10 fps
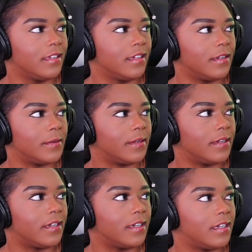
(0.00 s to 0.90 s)

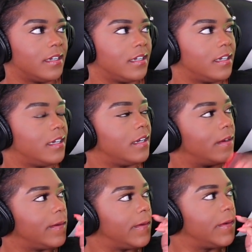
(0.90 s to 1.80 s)

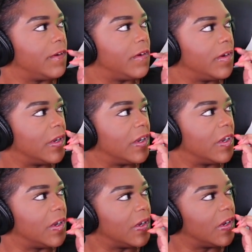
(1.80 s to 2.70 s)

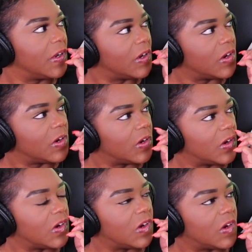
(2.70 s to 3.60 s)

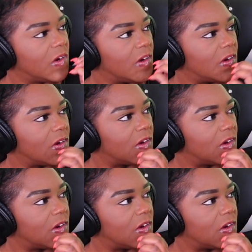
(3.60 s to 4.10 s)
[no speech]